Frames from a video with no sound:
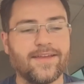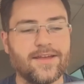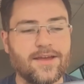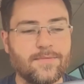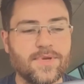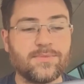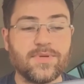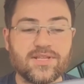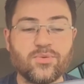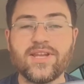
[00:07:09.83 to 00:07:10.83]
It's
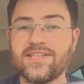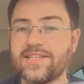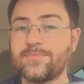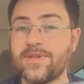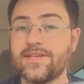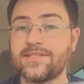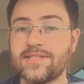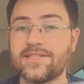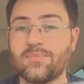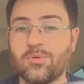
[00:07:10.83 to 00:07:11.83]
been 26 minutes
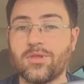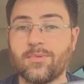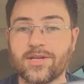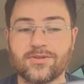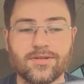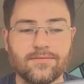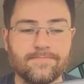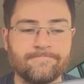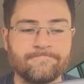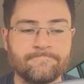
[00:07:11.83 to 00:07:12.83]
since I put the battery in,
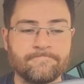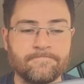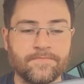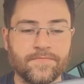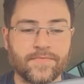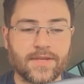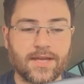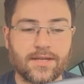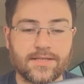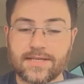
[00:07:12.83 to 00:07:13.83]

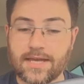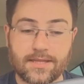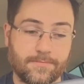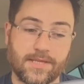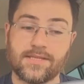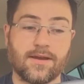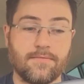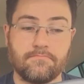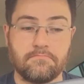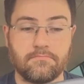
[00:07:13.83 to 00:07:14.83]
and it's kept the
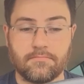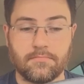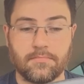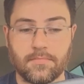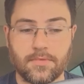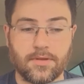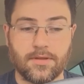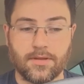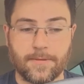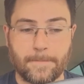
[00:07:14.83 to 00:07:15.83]
time.
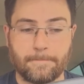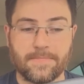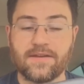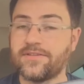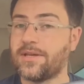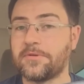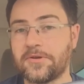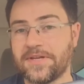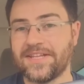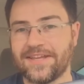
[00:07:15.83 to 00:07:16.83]
Every time I
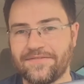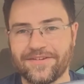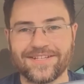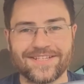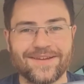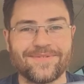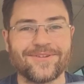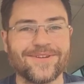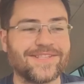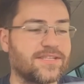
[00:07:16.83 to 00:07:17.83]

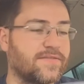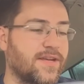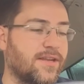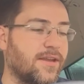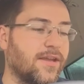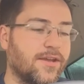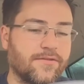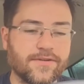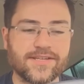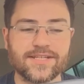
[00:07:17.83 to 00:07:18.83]
got into the van
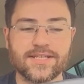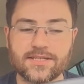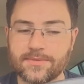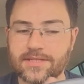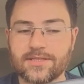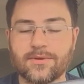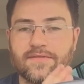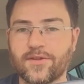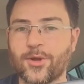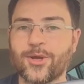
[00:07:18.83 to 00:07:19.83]
recently, it's been 12
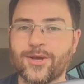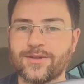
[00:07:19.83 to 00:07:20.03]
o'clock.